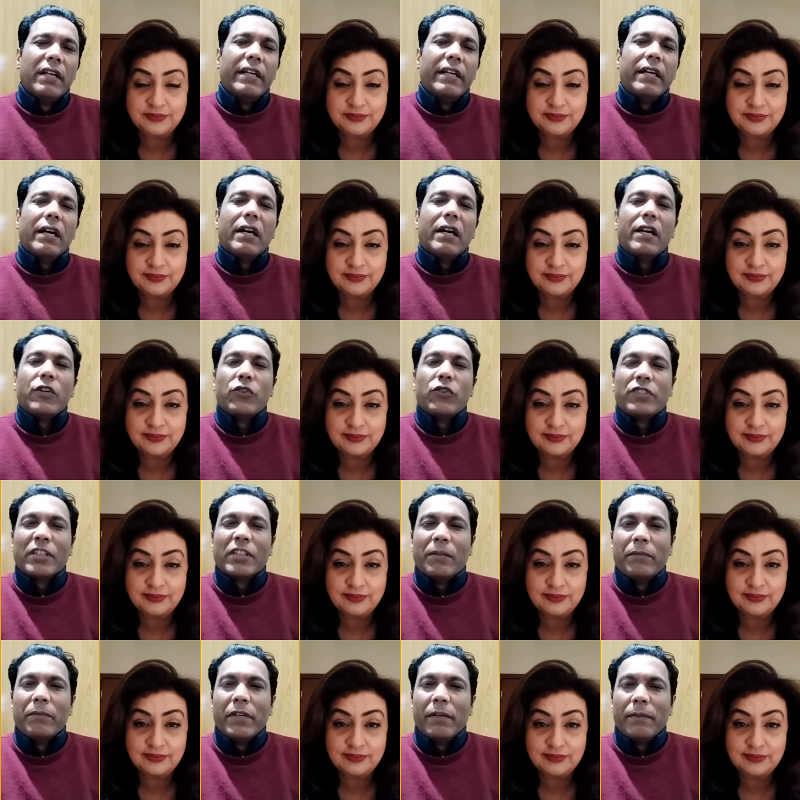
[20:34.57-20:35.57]
Speaker 1: Yeah, you
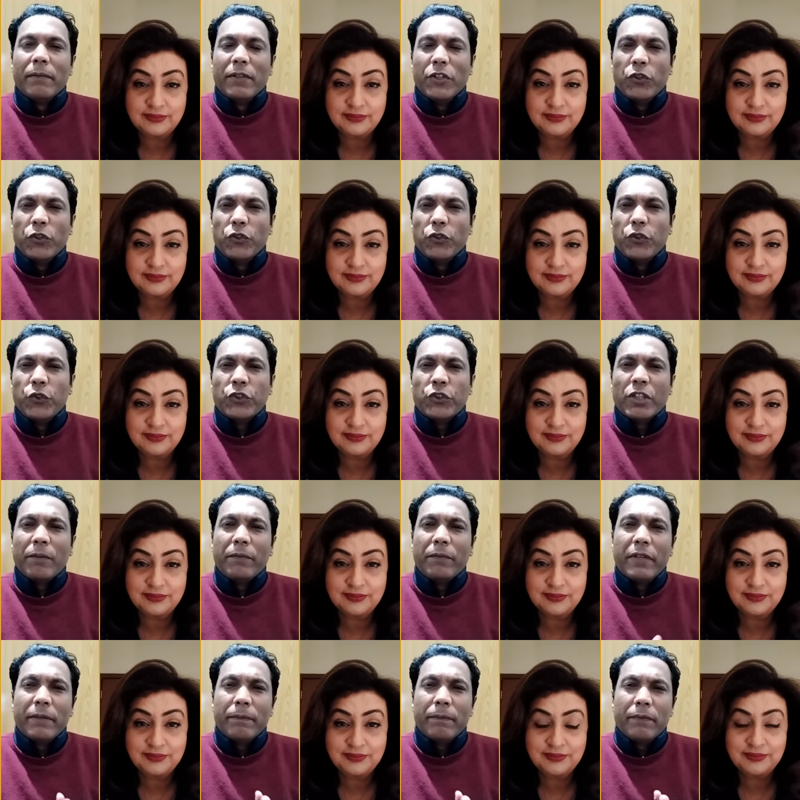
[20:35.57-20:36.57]
summed it. You, you
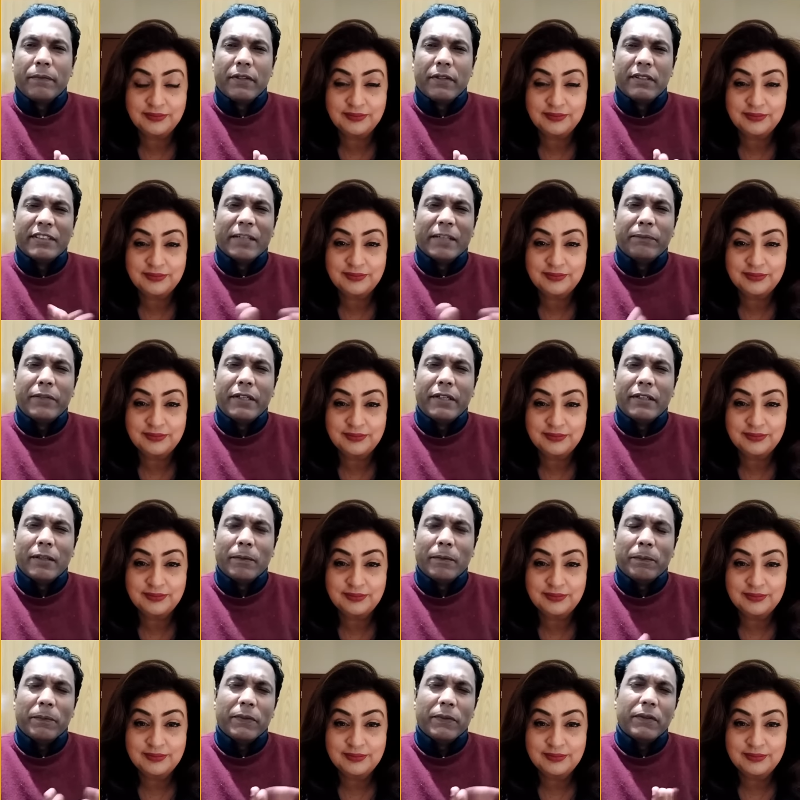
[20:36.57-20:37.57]
summed it. Uh, summed it
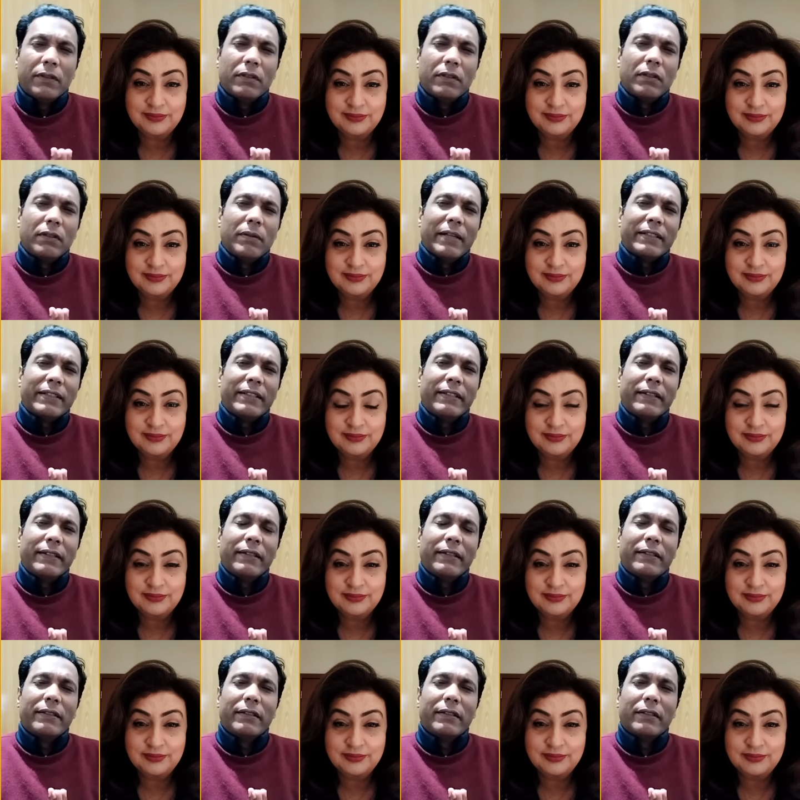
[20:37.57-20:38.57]
up. Uh, I
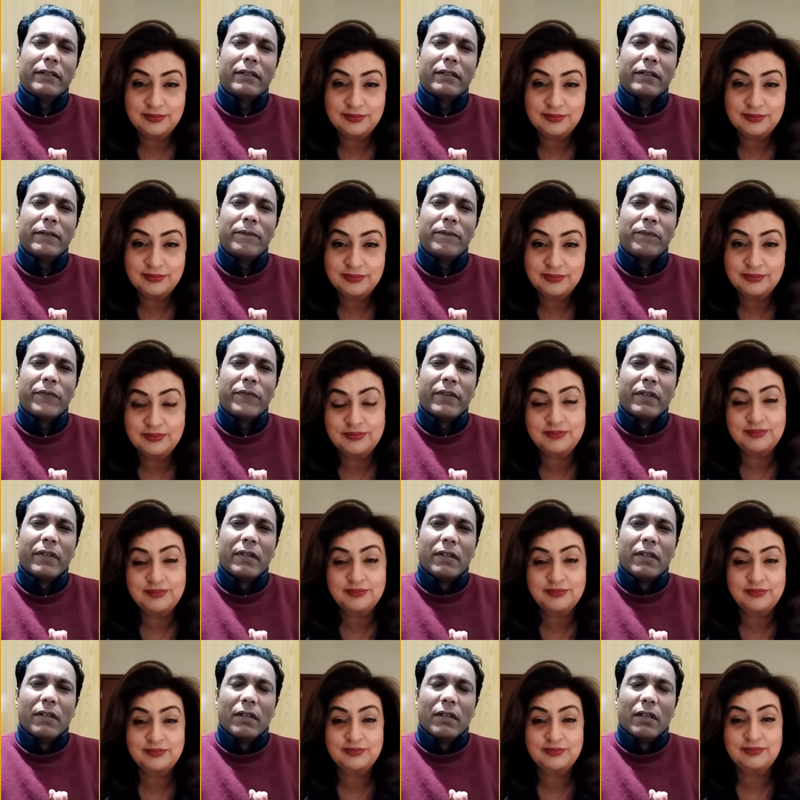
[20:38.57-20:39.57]
think uh,
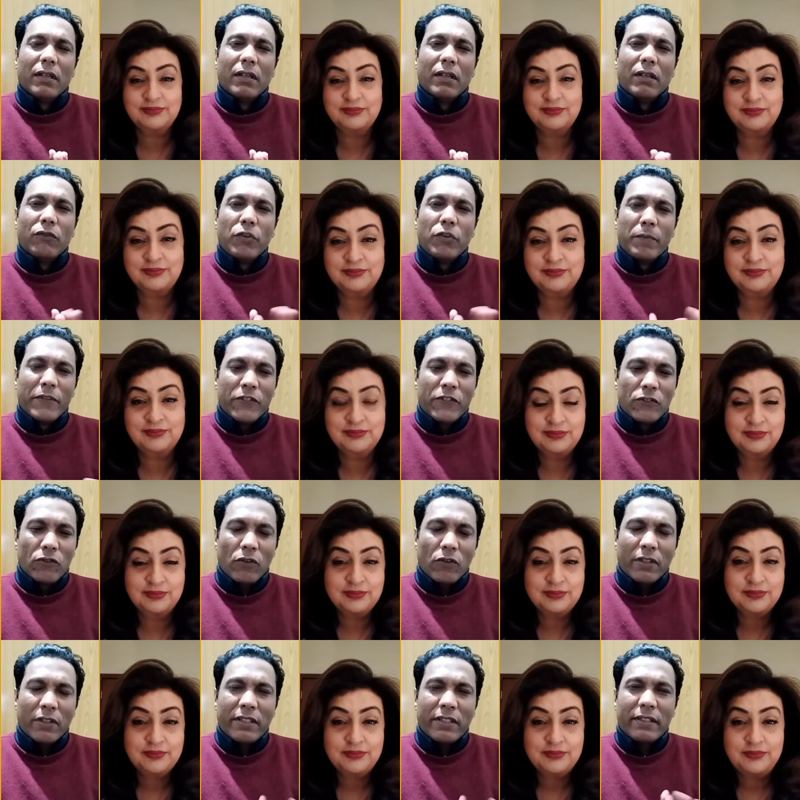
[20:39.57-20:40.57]
uh we
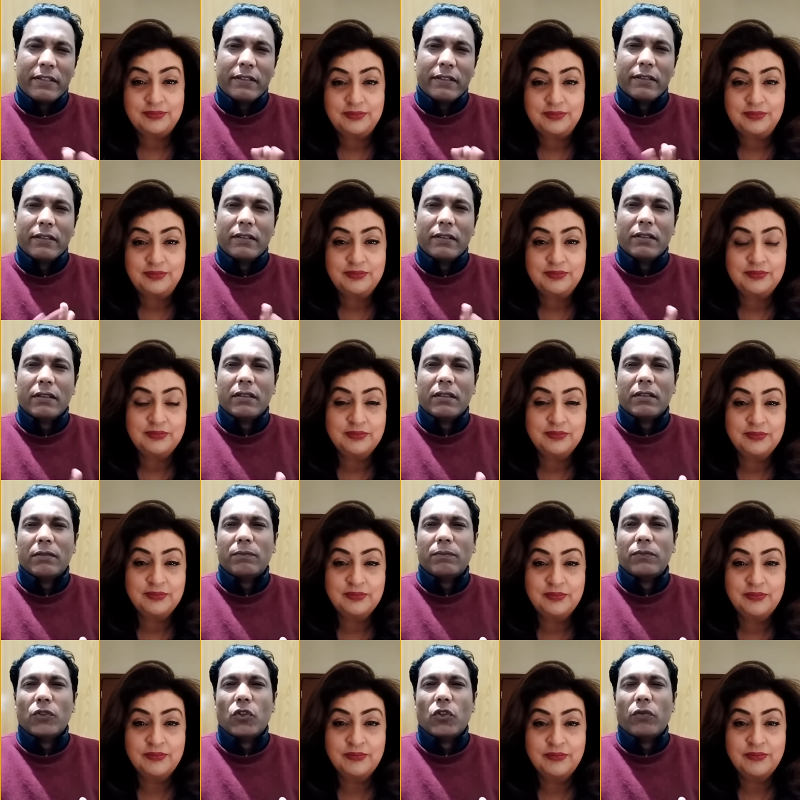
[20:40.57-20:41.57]
must not
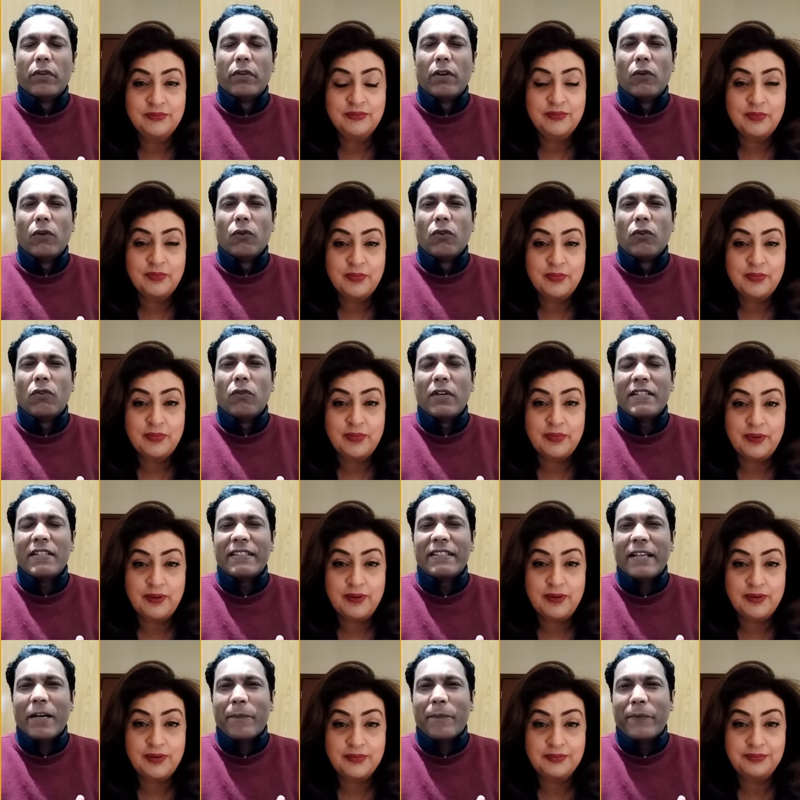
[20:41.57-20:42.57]
uh, overlook what
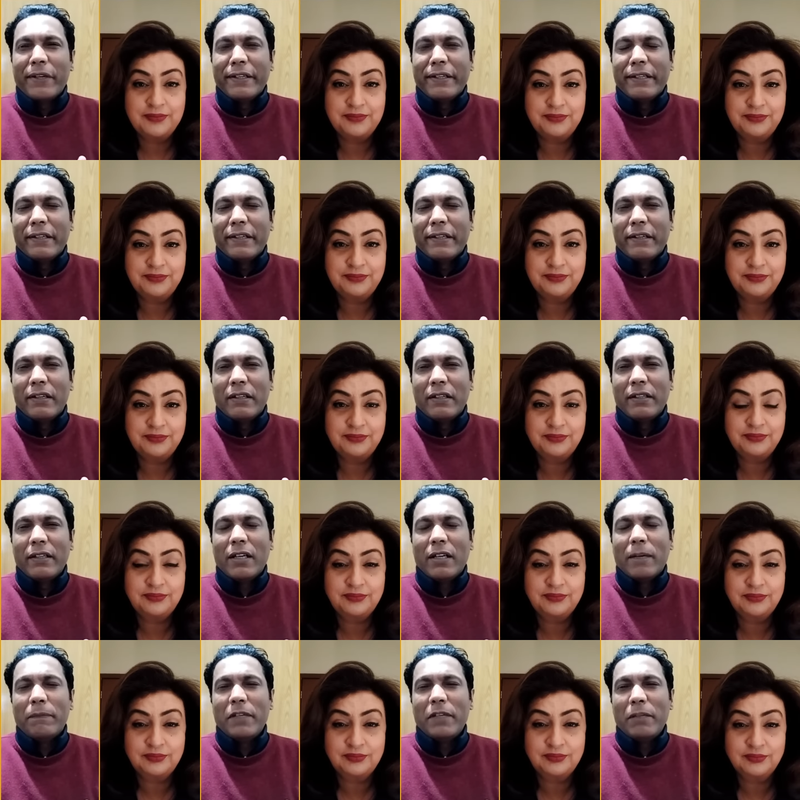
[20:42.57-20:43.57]
is happening. in
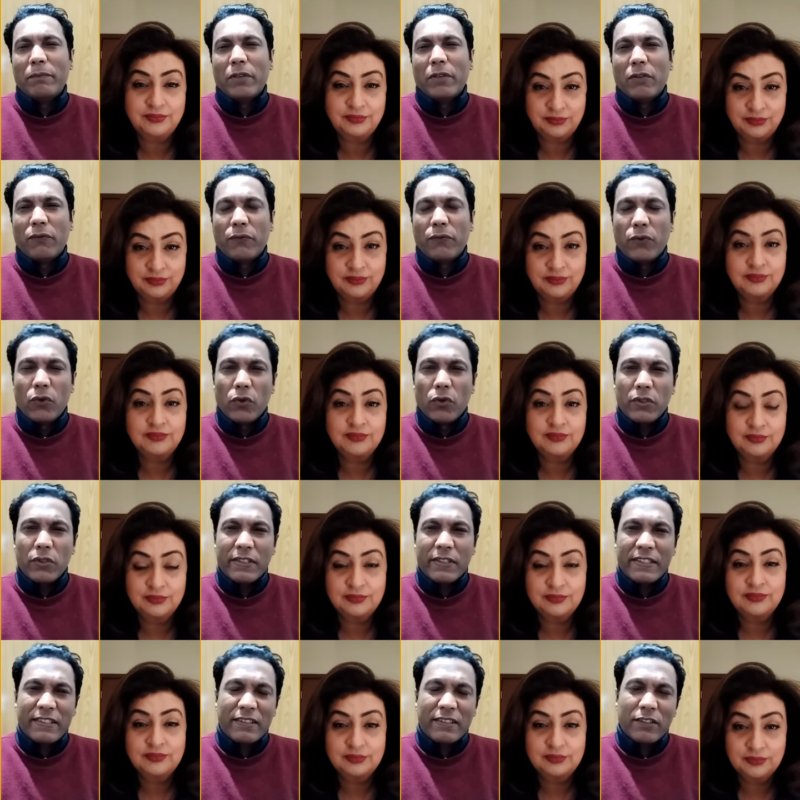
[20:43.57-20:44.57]
Eritrea. people
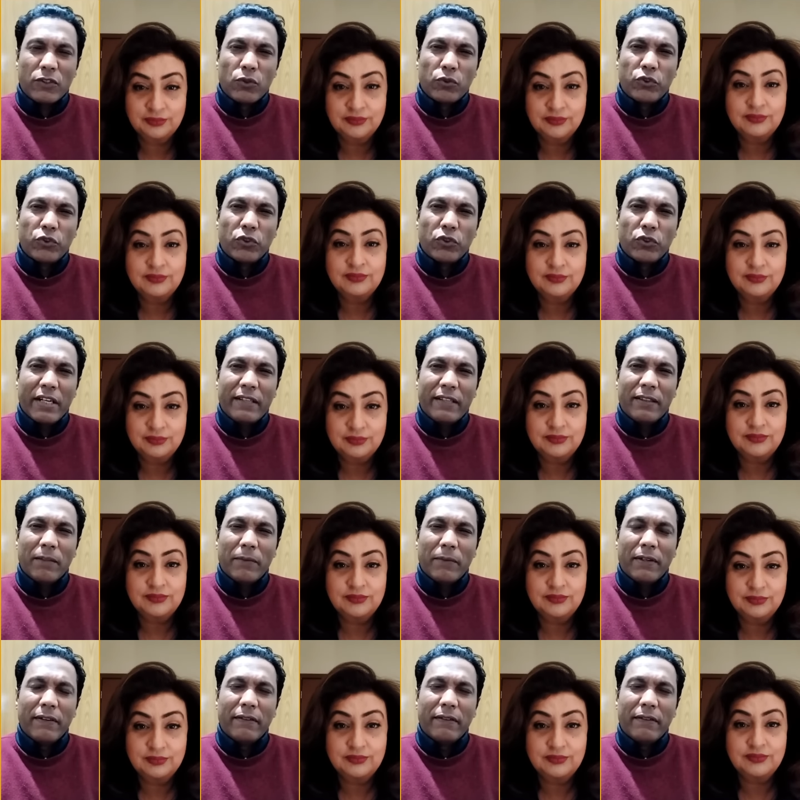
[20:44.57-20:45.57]
forced to join
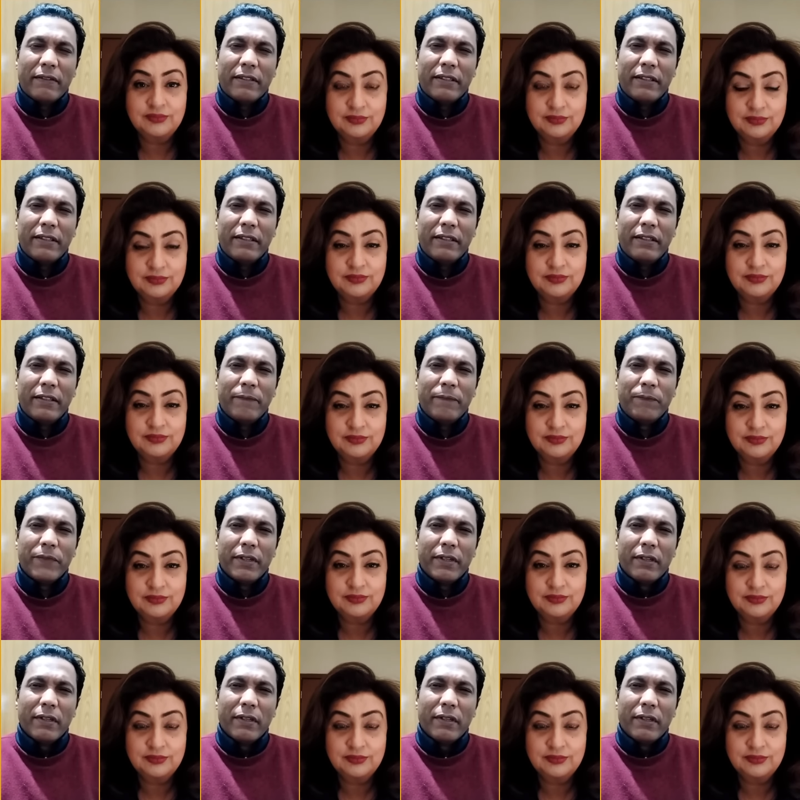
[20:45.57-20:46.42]
the military.